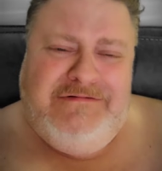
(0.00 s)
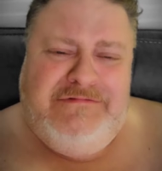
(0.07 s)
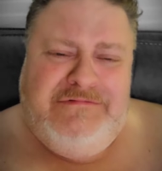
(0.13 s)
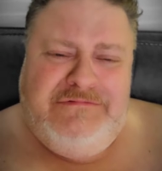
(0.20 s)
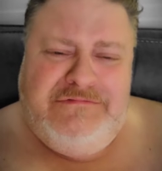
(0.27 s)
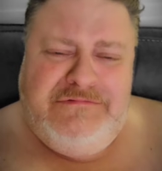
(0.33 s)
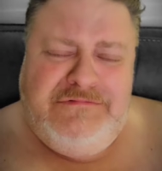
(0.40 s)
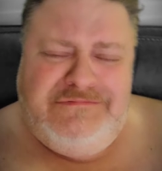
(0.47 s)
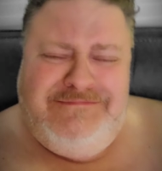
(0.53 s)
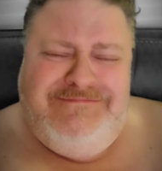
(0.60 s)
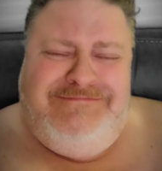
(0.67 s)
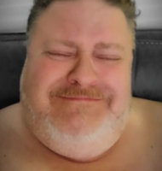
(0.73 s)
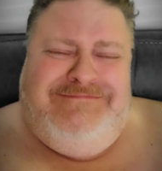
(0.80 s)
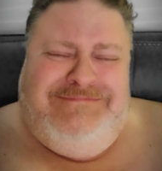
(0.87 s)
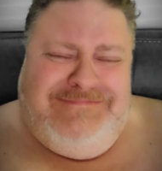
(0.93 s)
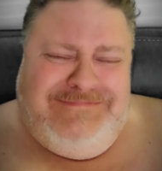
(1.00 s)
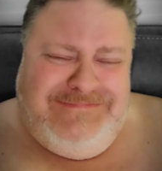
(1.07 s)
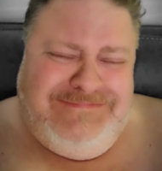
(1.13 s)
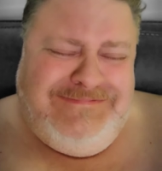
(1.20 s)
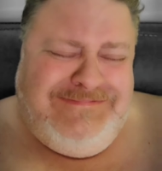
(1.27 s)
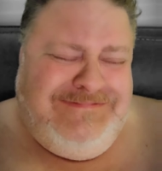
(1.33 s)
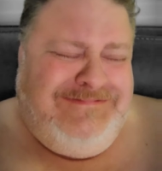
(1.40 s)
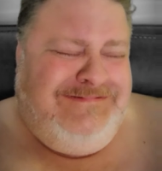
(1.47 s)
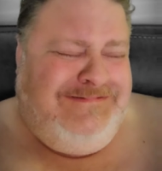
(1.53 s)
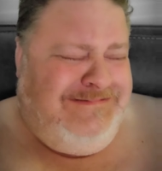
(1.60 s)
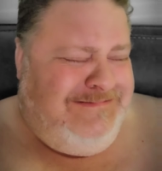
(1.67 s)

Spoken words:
No one is speaking in this clip.